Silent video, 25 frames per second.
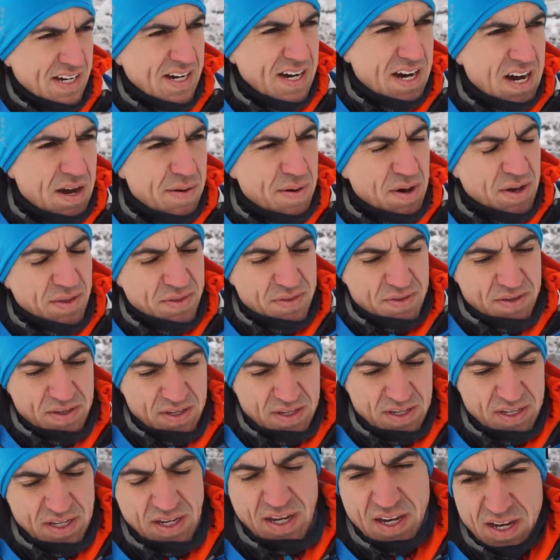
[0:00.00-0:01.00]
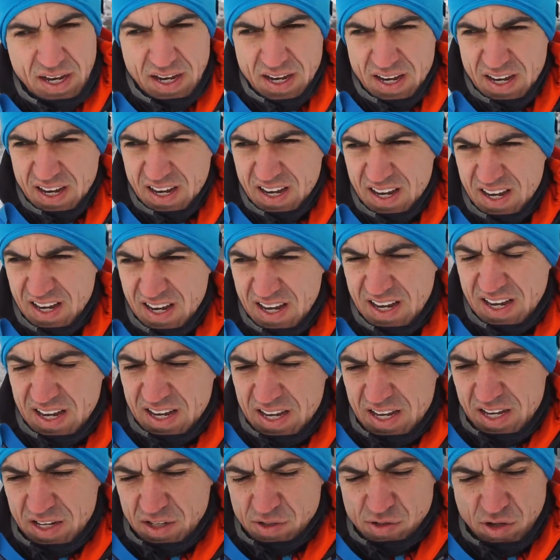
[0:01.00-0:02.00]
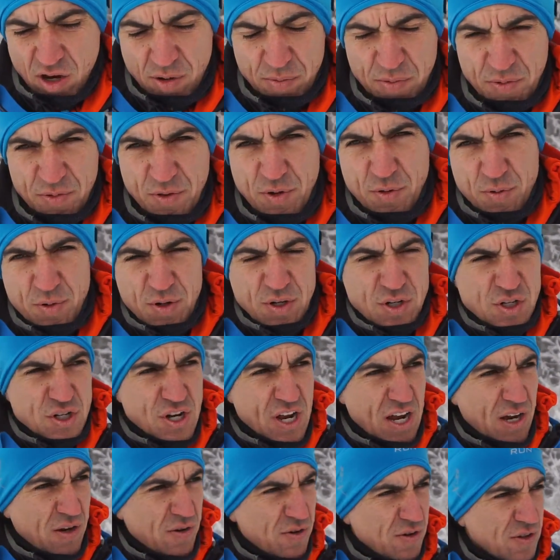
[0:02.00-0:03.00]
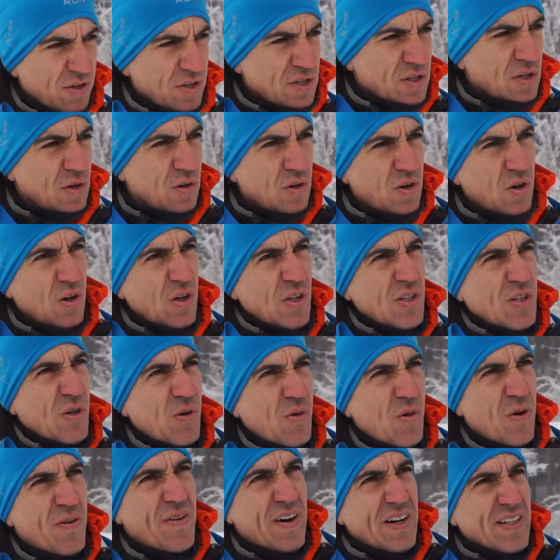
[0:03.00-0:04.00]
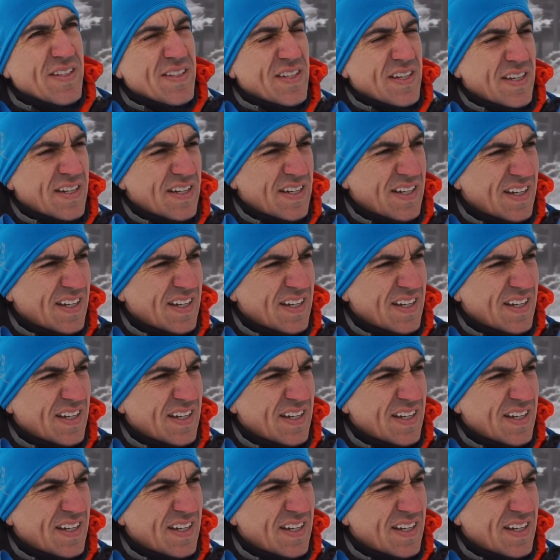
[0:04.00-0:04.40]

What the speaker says: I'm at the top of the ridge now, the so-called Hohe Wand.